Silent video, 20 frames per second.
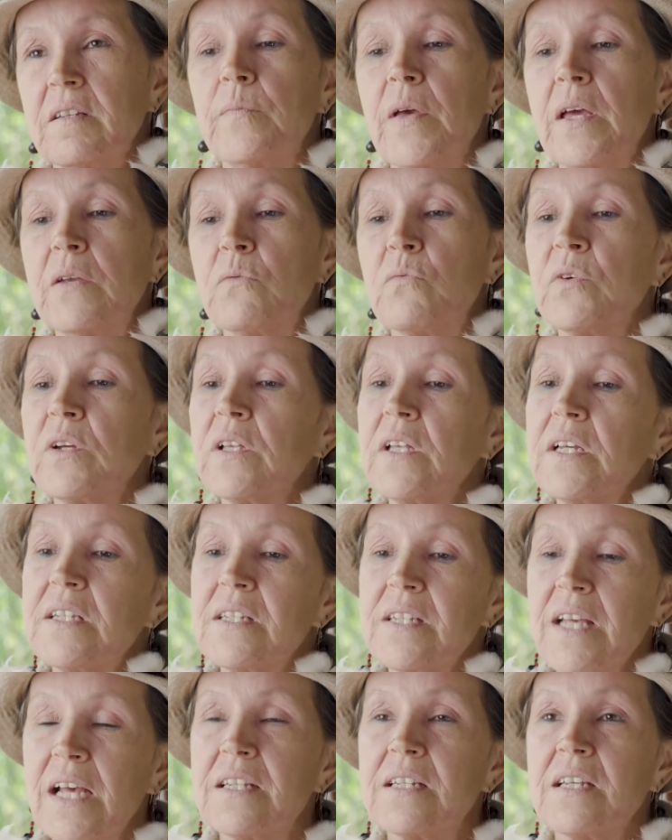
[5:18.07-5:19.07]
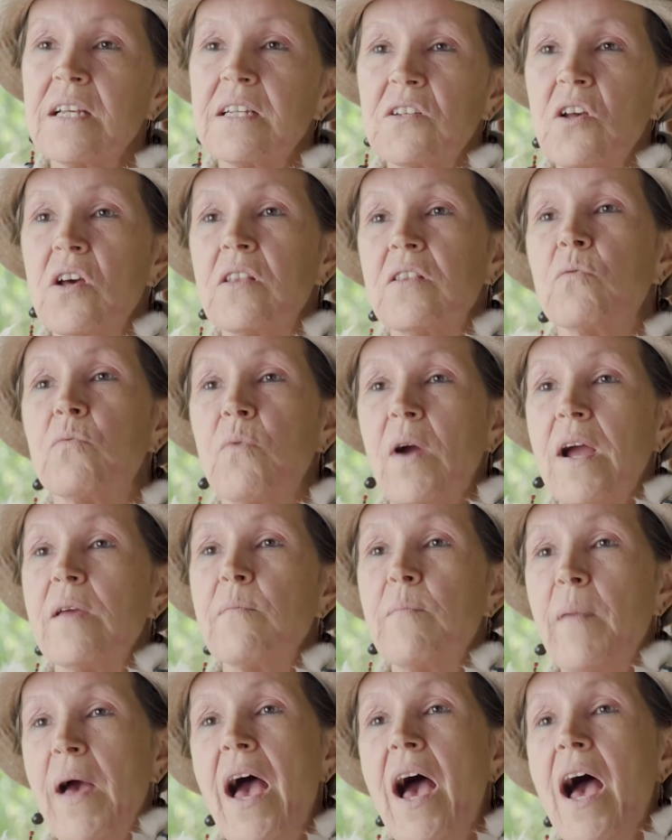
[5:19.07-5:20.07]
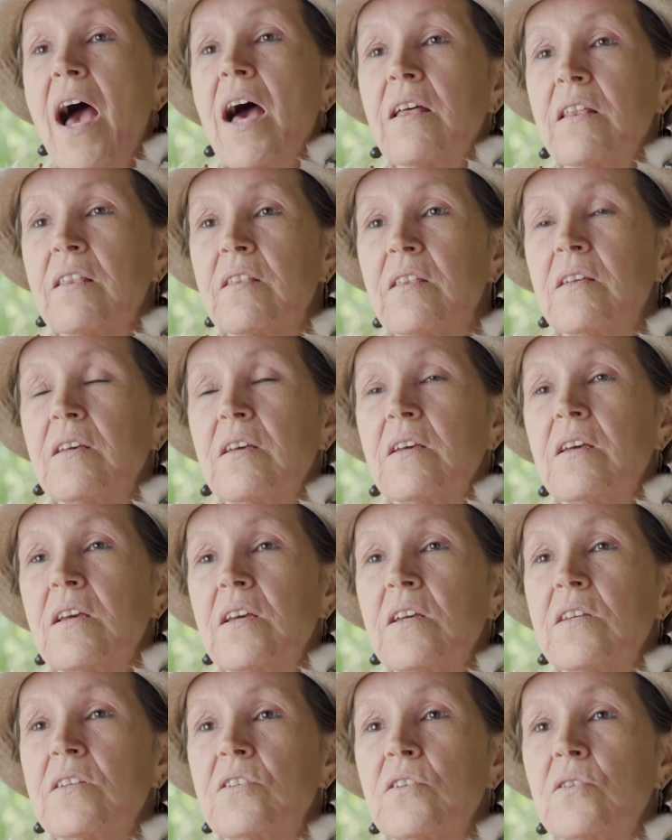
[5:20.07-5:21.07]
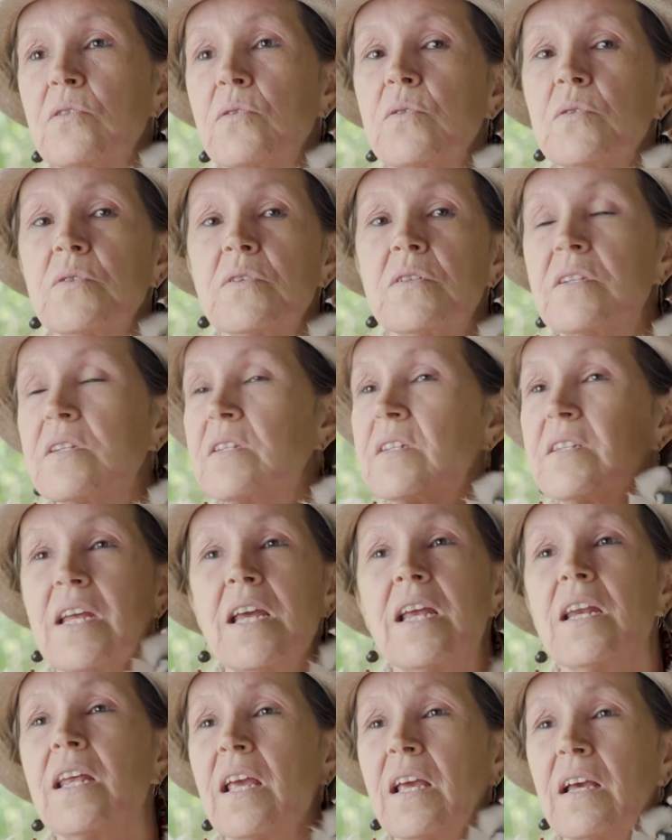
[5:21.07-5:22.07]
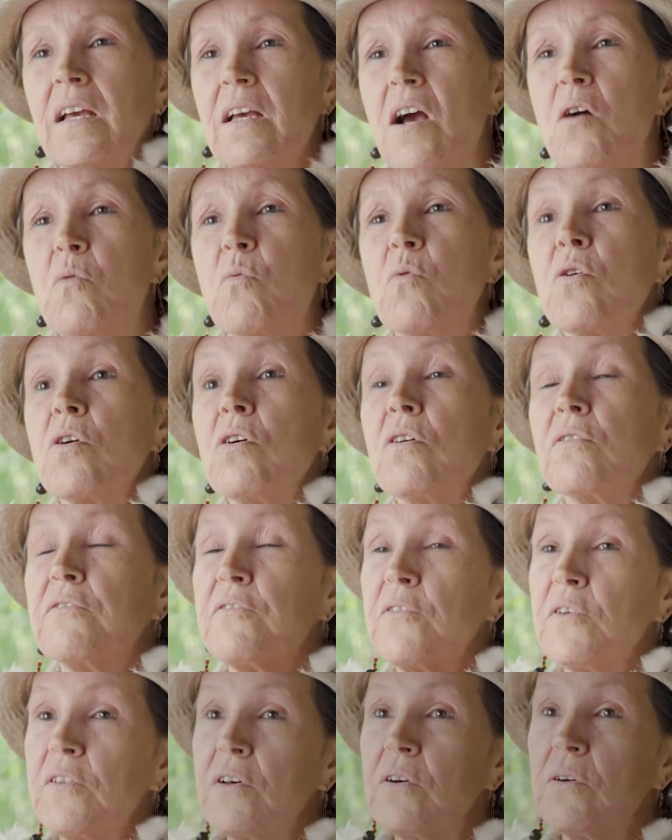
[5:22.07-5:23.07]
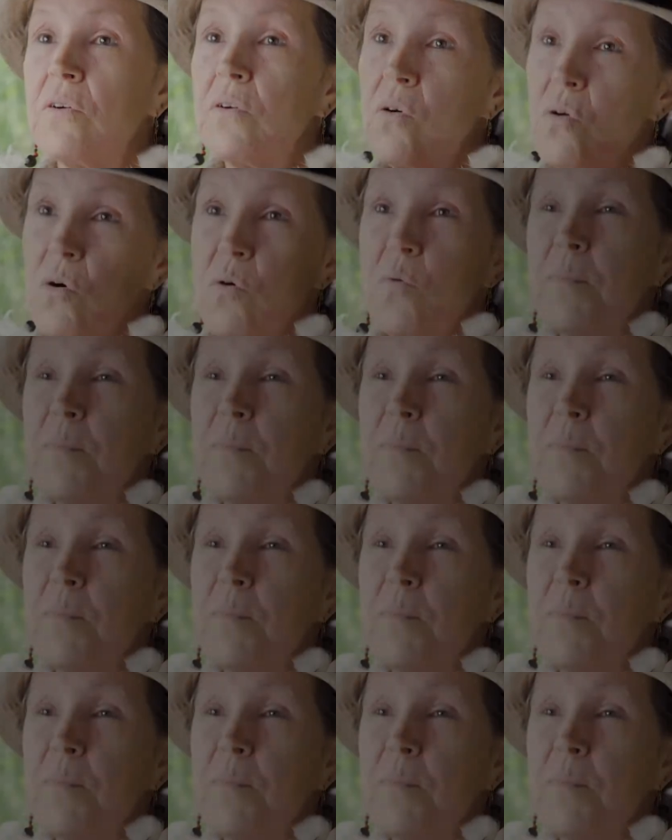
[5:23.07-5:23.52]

It really sets us on the right path to sustaining a world for the whole